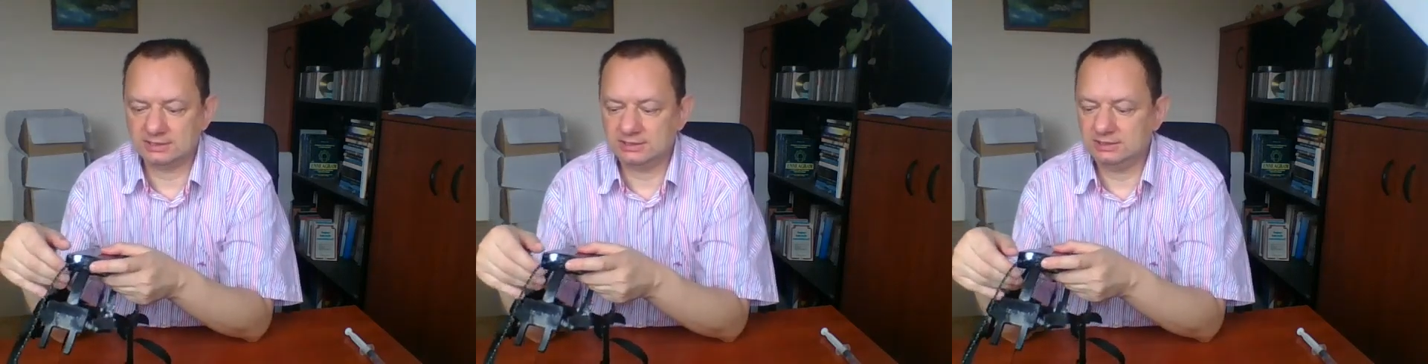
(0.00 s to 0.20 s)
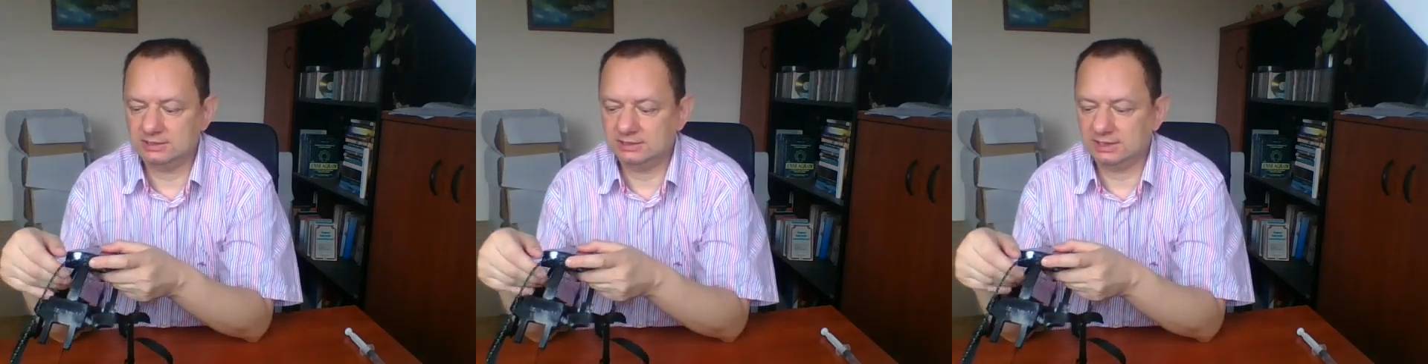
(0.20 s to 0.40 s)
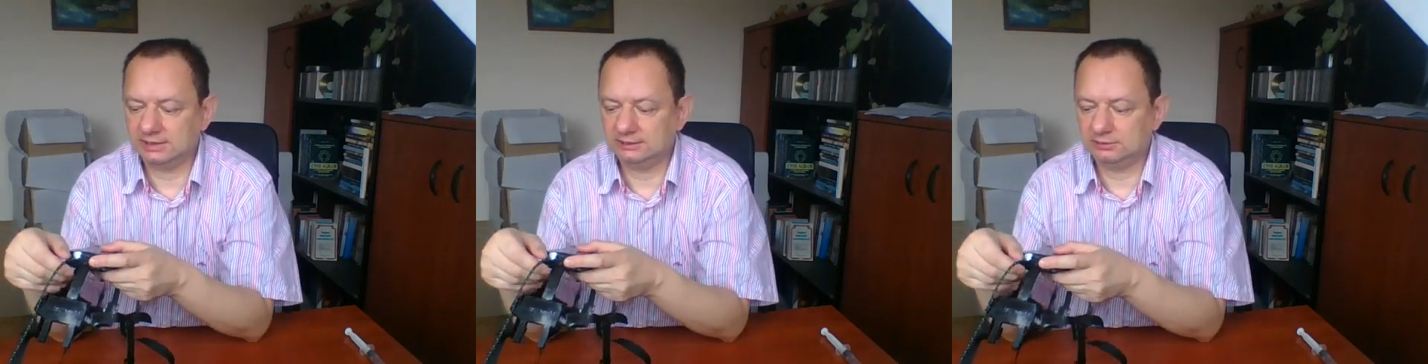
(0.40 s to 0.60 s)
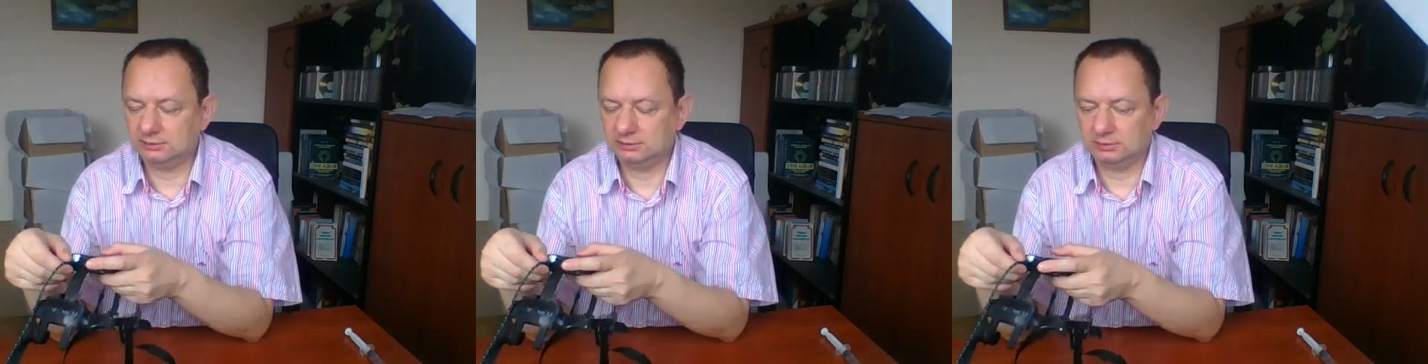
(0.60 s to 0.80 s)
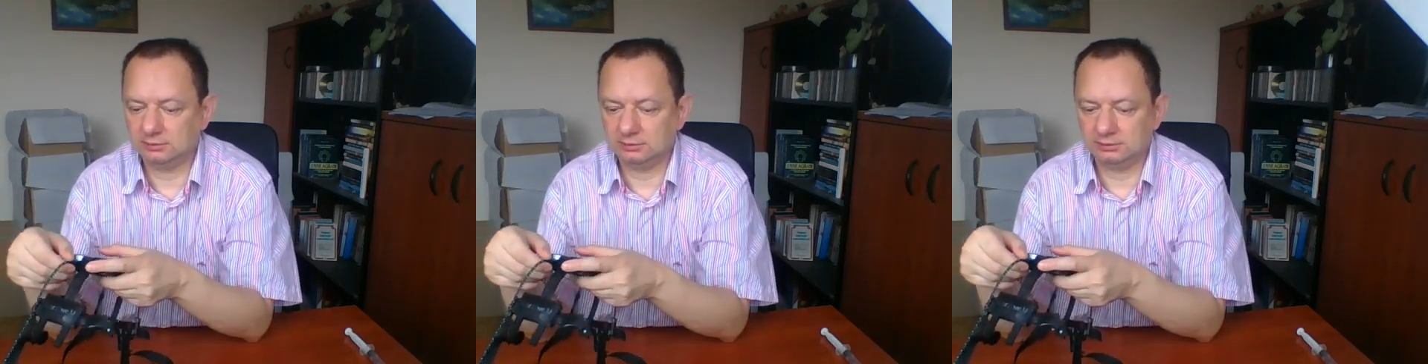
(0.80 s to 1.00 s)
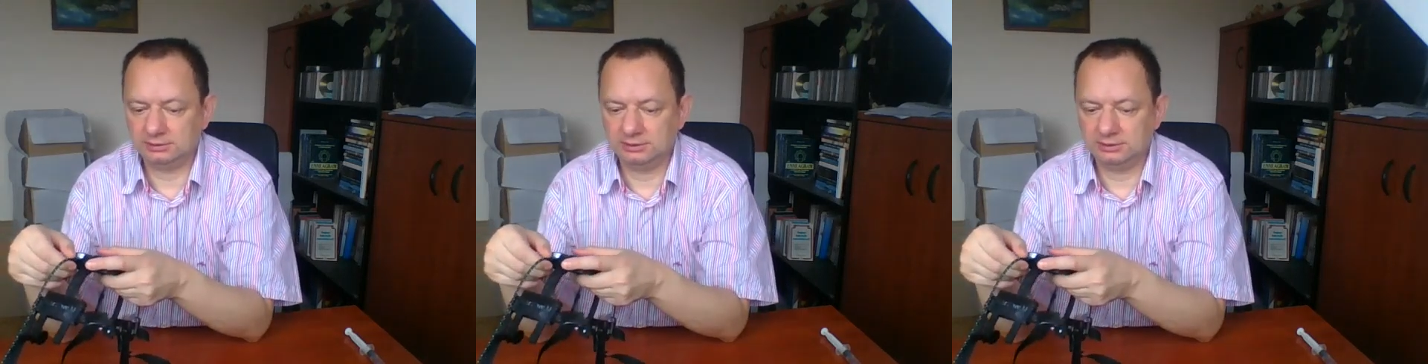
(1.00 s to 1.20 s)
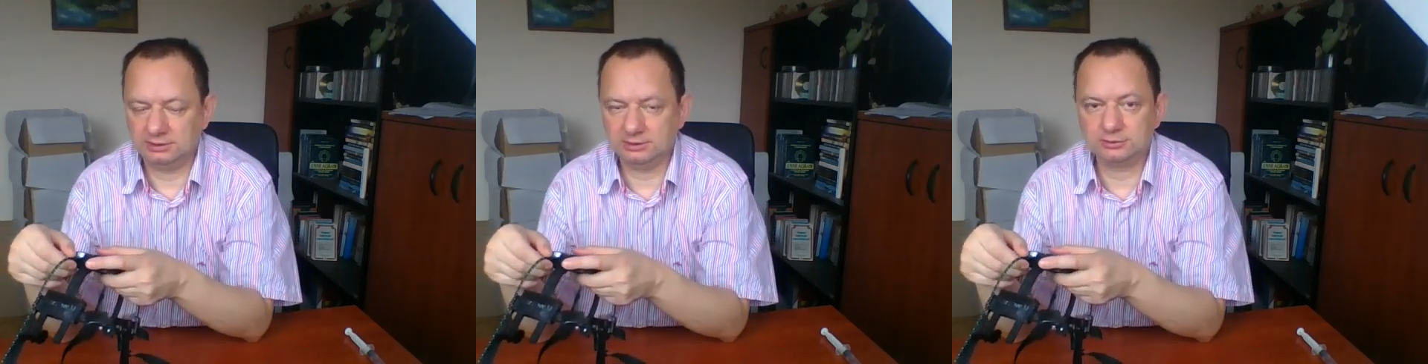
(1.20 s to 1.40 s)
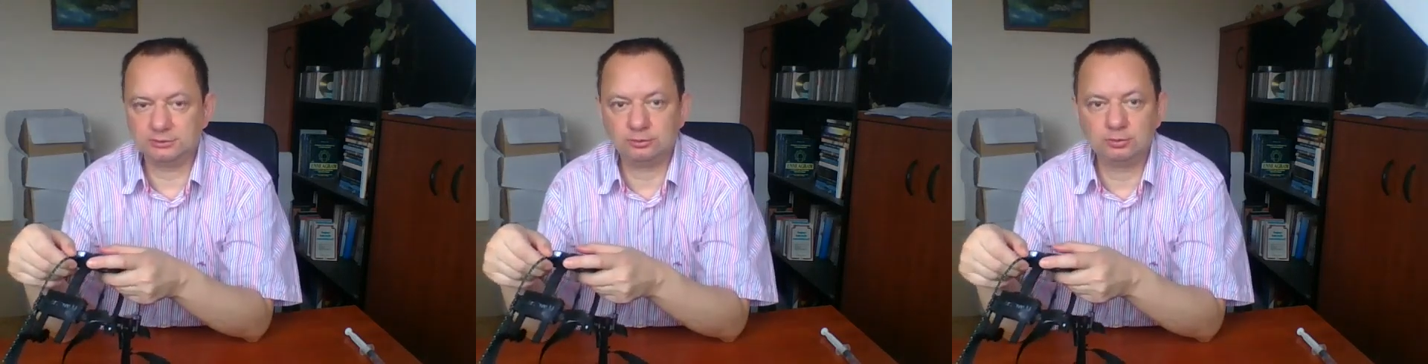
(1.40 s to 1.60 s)
that
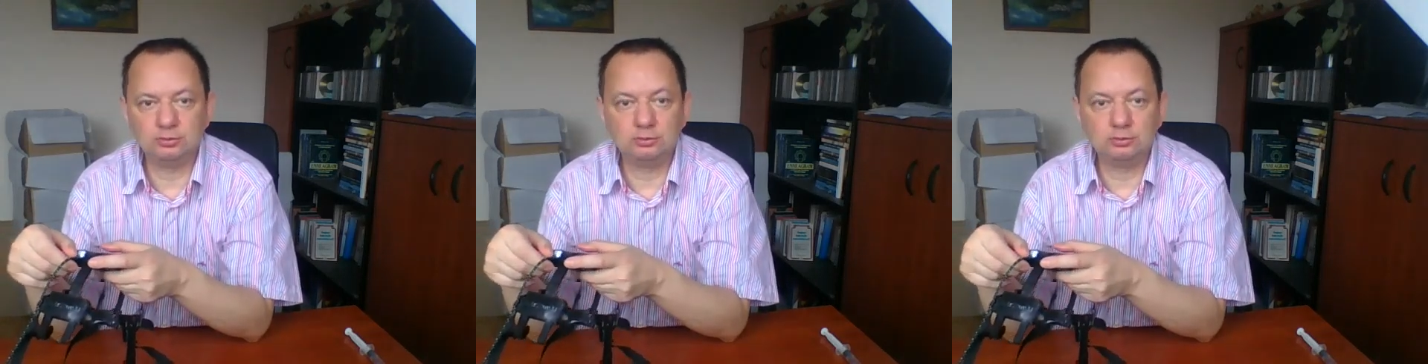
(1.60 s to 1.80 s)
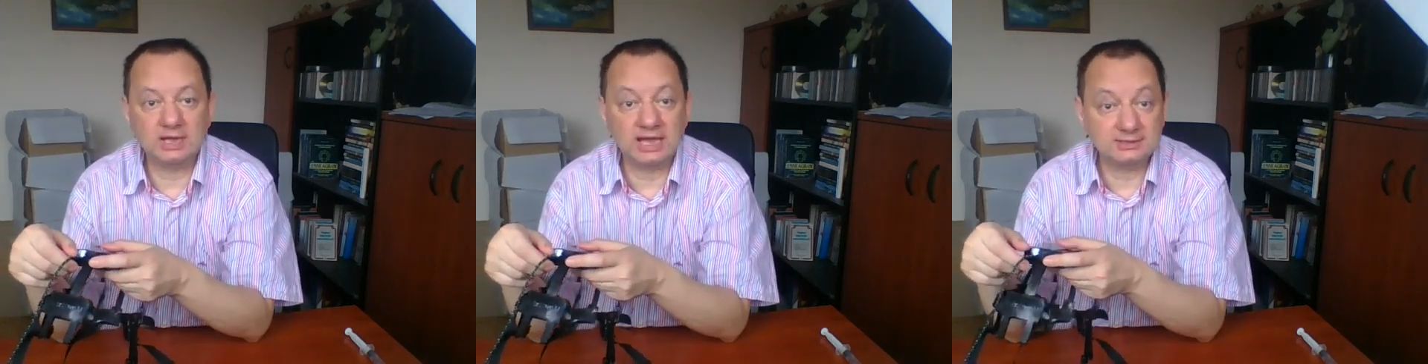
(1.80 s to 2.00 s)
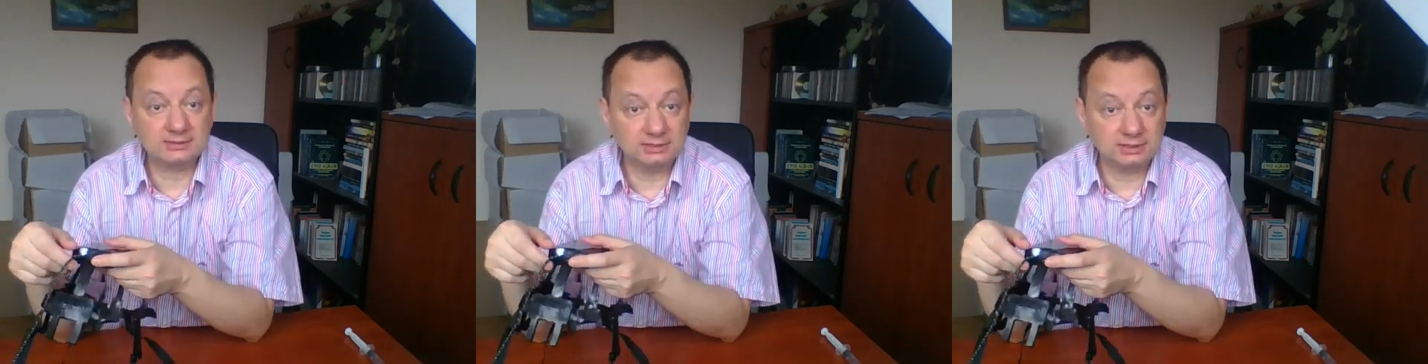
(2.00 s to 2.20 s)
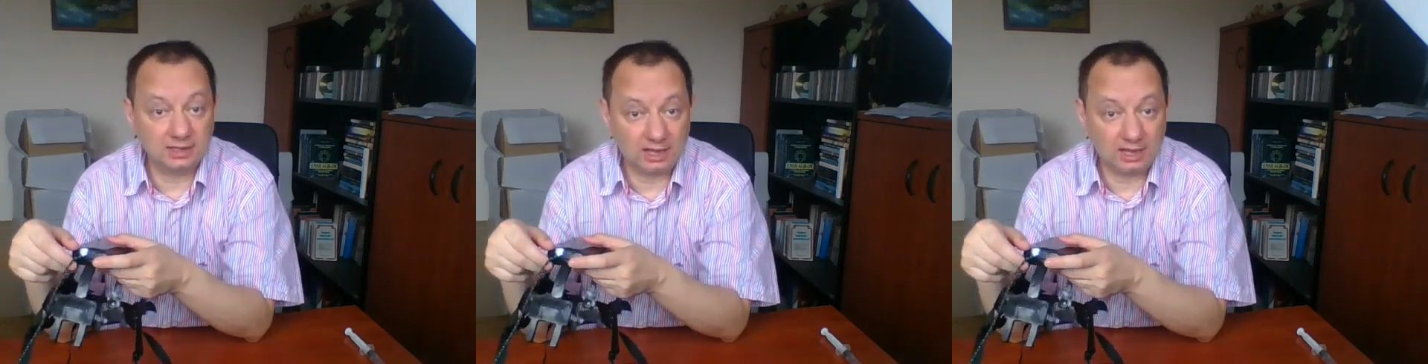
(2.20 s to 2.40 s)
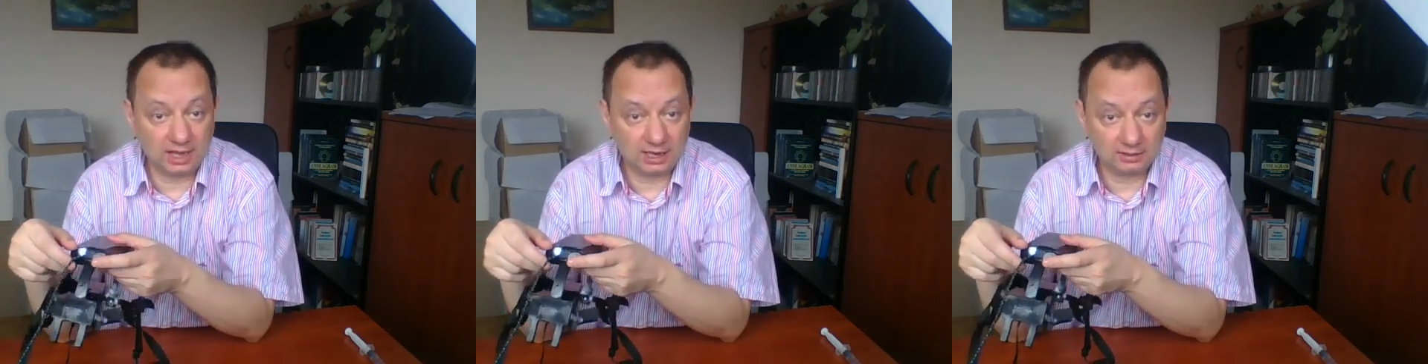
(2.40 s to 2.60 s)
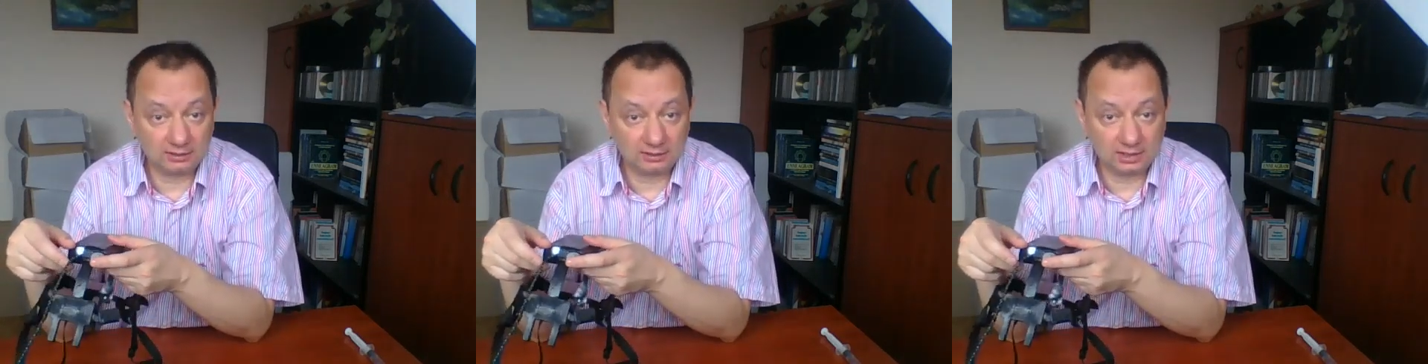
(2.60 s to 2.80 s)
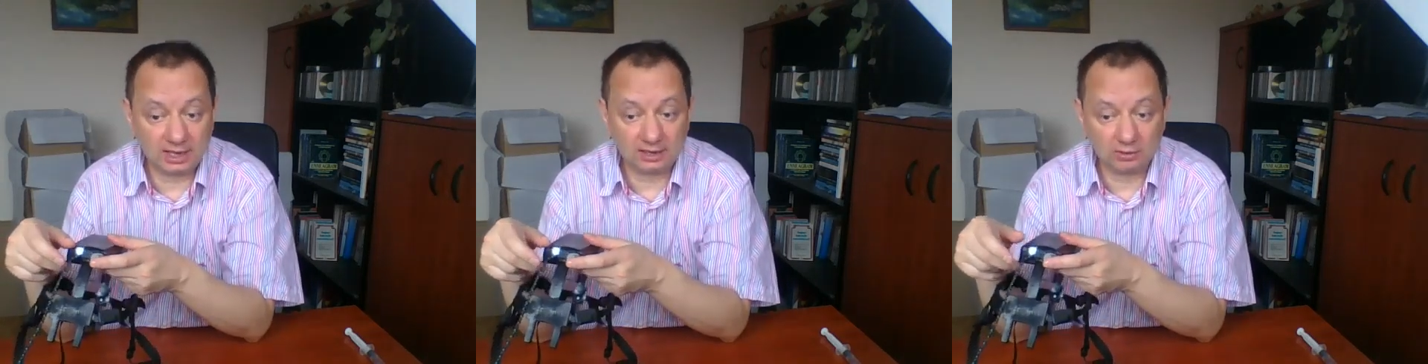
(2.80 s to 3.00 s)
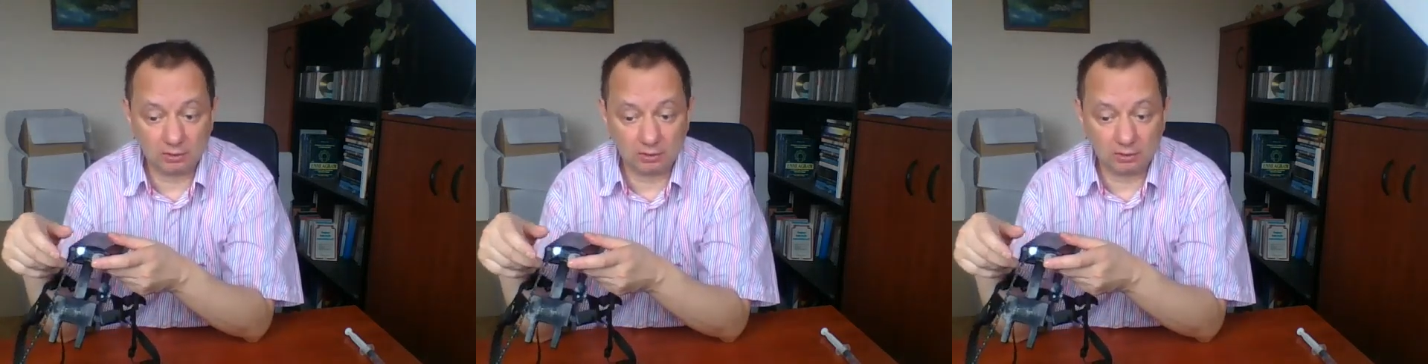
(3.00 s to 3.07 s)
these two SD cards are